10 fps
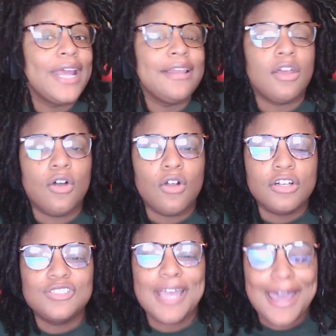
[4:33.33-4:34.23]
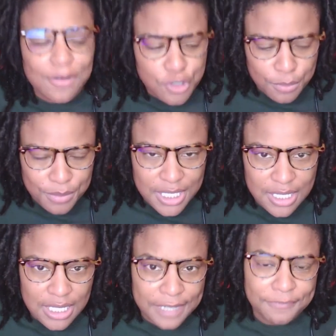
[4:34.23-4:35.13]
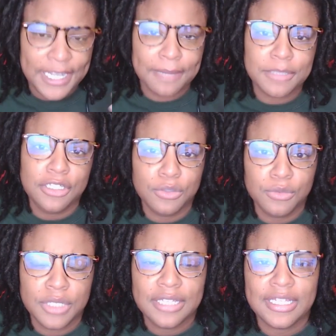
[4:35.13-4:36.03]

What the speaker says: at large how to be a family unit.